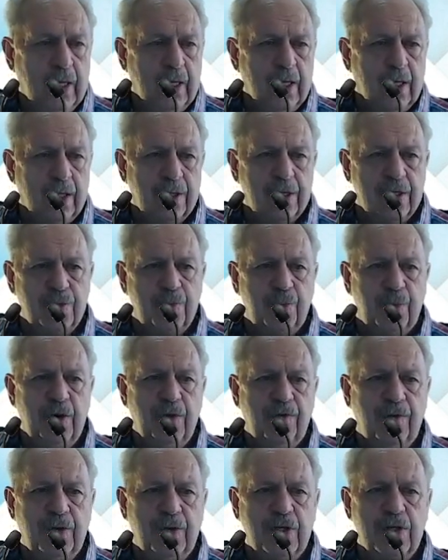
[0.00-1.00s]
This
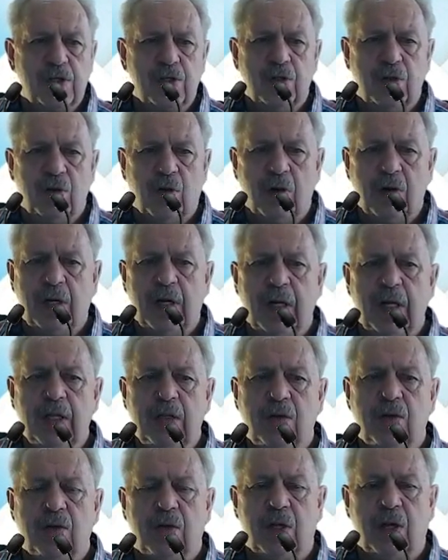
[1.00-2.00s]
benefit is not linked
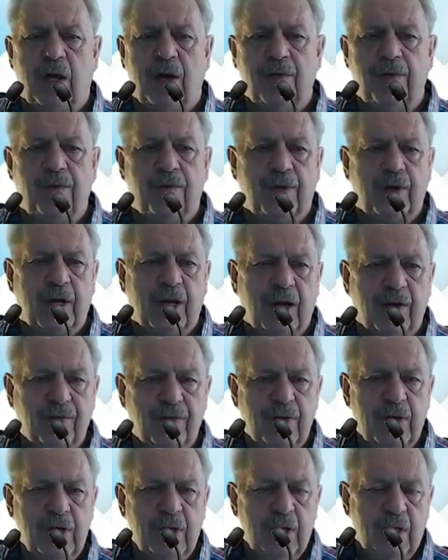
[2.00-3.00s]
to the life
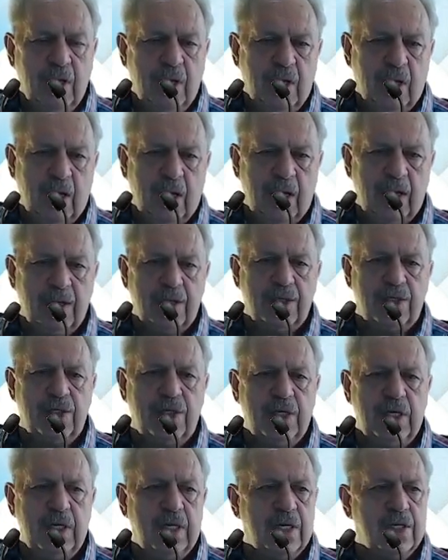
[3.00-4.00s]
cover and is
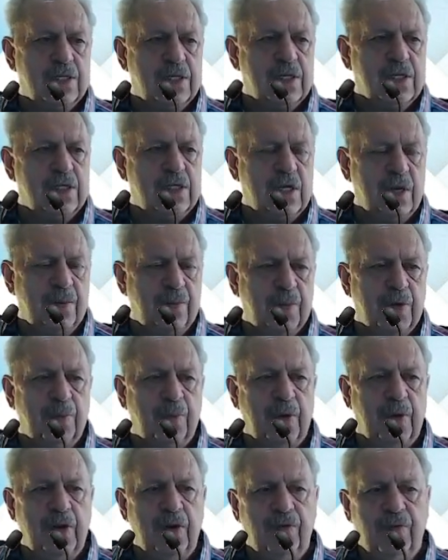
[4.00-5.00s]
seen as a separate
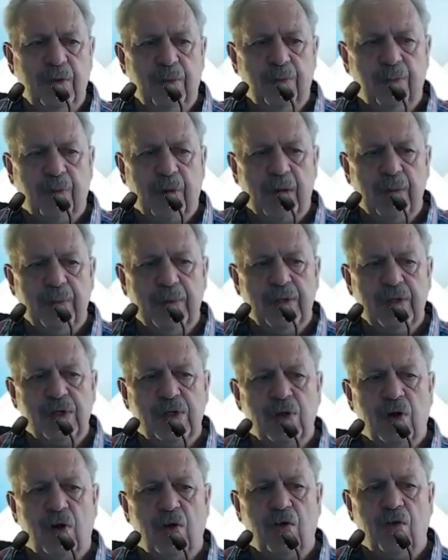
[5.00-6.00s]
benefit.
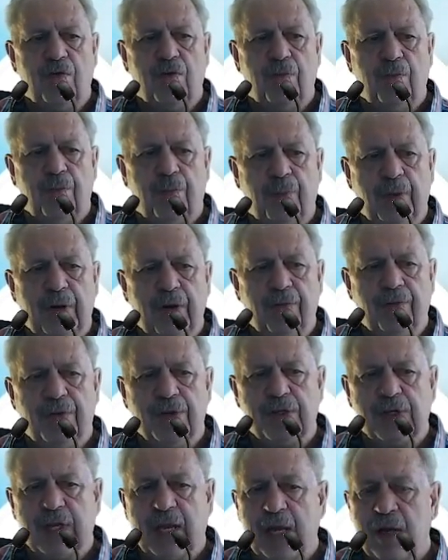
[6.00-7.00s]
Payments of
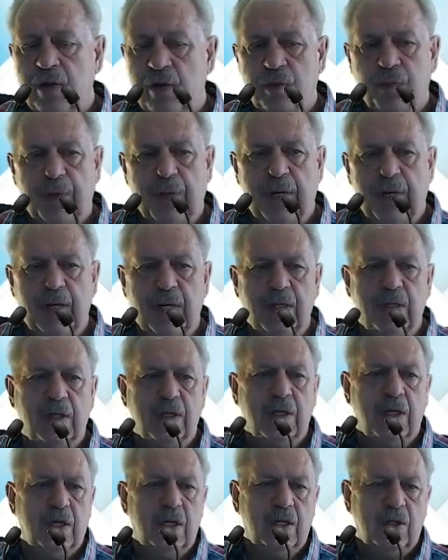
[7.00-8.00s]
benefits cannot be linked
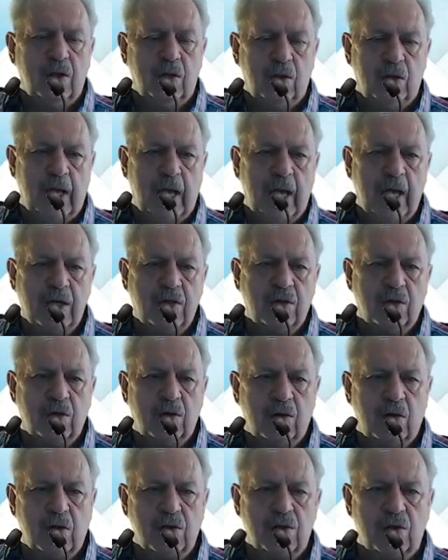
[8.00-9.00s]
to the actual
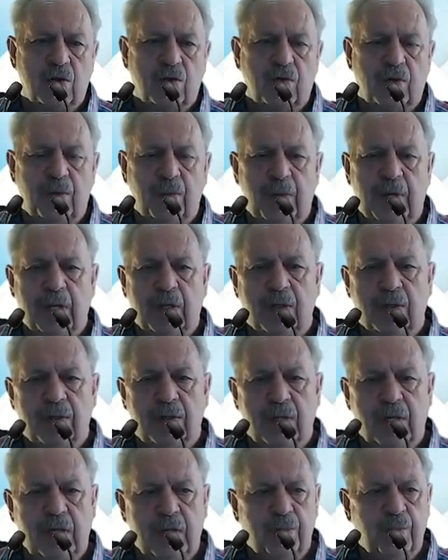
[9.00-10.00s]
cost of the medical
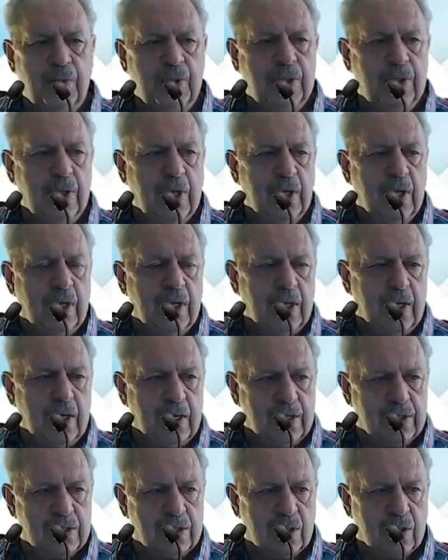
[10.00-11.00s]
treatment,
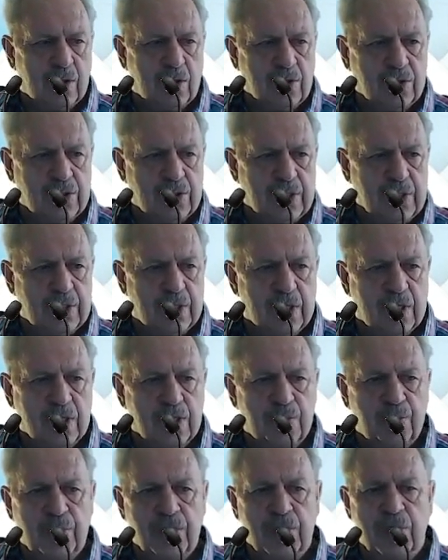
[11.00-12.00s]
as the cost is the
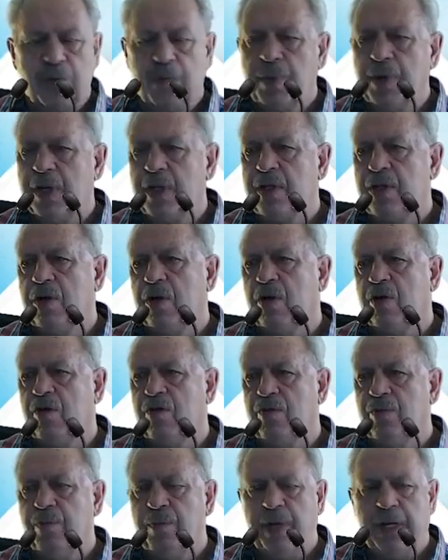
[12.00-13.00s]
responsibility
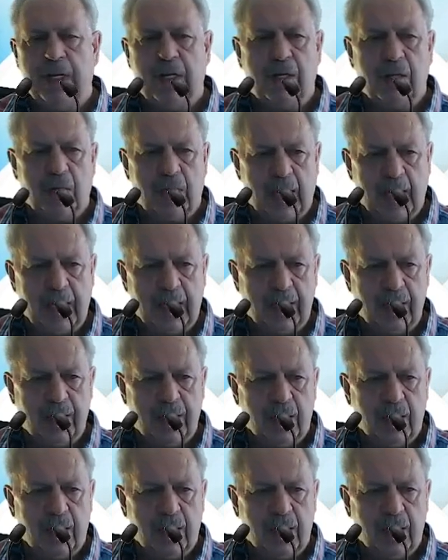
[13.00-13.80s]
of medical aid.